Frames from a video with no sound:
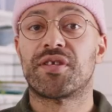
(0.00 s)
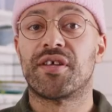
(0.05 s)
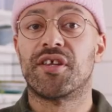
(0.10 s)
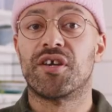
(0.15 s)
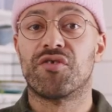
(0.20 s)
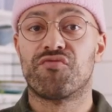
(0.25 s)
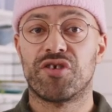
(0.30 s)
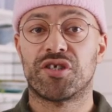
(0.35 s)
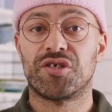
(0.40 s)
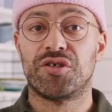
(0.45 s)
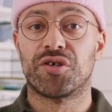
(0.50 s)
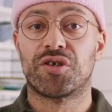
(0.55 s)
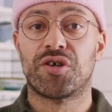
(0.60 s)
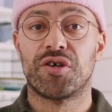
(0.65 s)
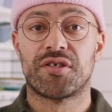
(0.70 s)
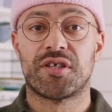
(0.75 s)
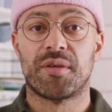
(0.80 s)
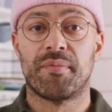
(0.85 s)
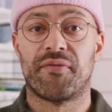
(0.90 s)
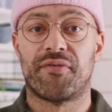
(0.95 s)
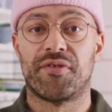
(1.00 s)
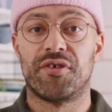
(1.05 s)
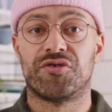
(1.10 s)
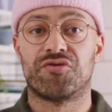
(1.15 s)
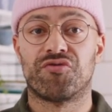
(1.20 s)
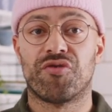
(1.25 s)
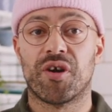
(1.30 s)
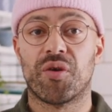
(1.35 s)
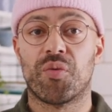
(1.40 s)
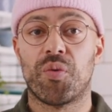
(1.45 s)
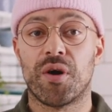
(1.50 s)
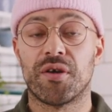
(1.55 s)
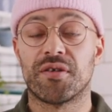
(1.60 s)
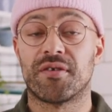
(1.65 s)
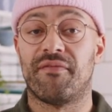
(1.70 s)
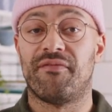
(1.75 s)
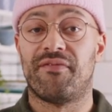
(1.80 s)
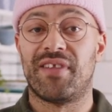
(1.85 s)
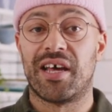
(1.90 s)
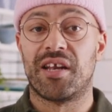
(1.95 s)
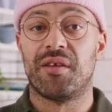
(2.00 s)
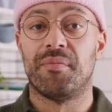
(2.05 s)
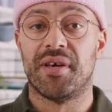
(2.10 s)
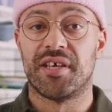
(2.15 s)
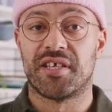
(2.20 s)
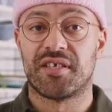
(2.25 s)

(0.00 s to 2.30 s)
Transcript: that the original customer for the drink was Vladimir